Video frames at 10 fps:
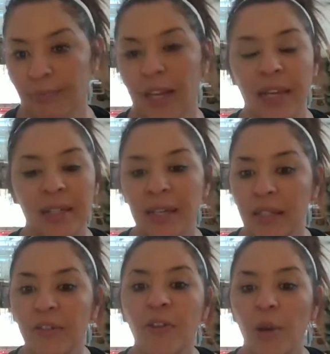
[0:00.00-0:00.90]
It does
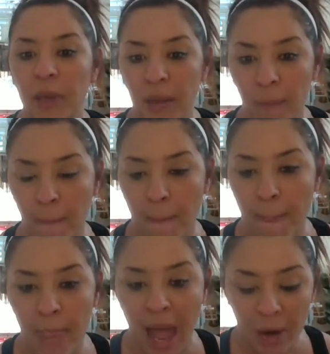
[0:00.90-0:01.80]
it for me.
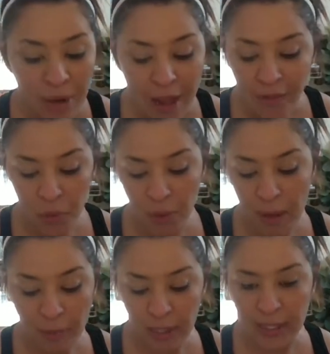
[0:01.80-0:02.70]
I don't have to
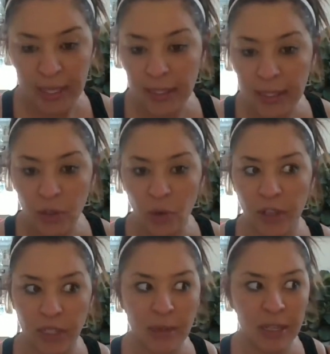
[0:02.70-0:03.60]
remember to send this girl
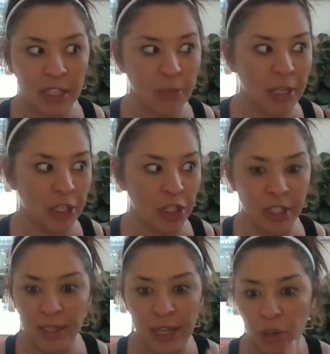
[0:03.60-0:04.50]
this message because she's
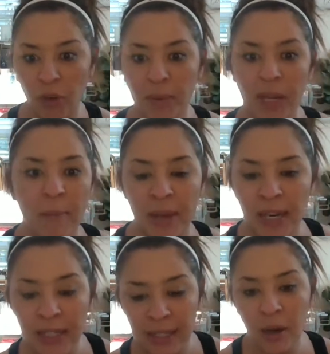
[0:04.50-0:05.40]
in that drip campaign.
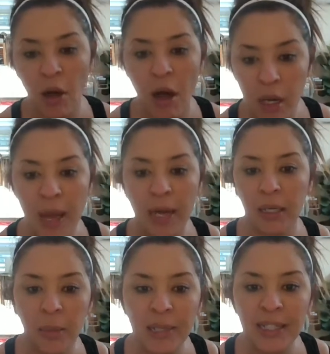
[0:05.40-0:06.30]
It's going to
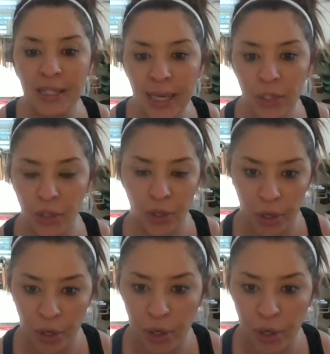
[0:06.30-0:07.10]
automatically be sent to her.